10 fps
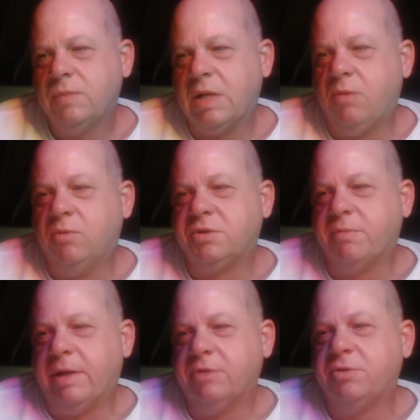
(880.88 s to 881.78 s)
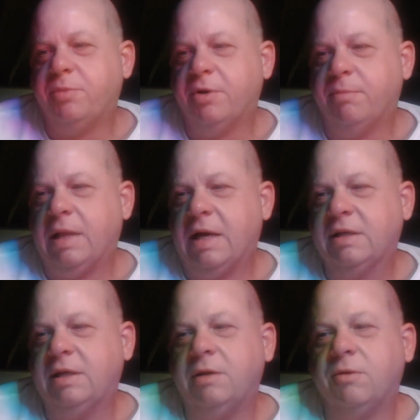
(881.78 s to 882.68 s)
I was about to put a
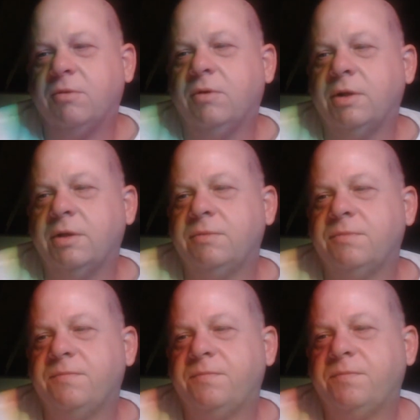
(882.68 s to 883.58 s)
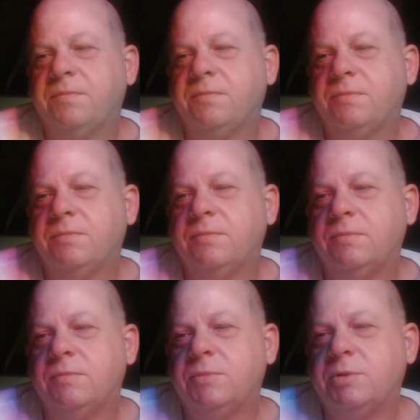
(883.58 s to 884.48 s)
block heater on it.
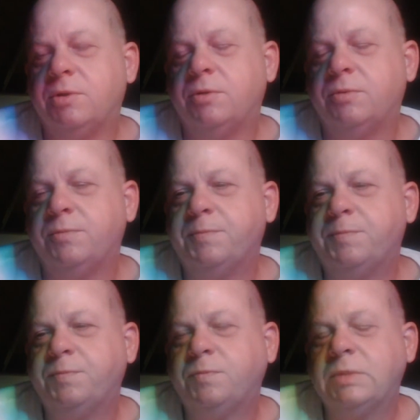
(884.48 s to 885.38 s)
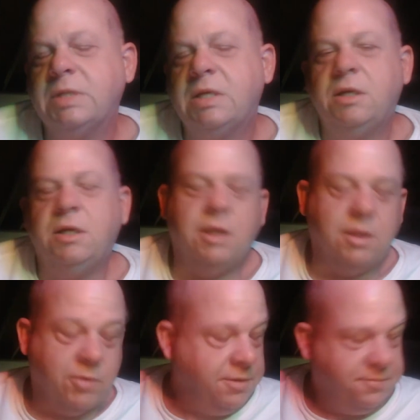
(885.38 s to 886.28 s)
So,
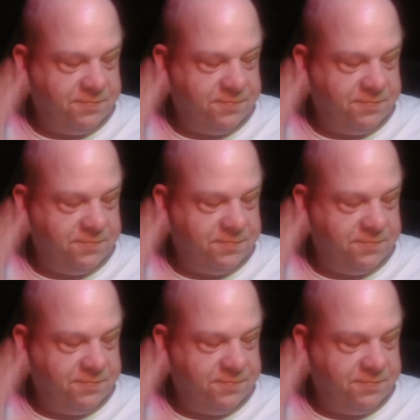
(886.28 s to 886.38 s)
anyway.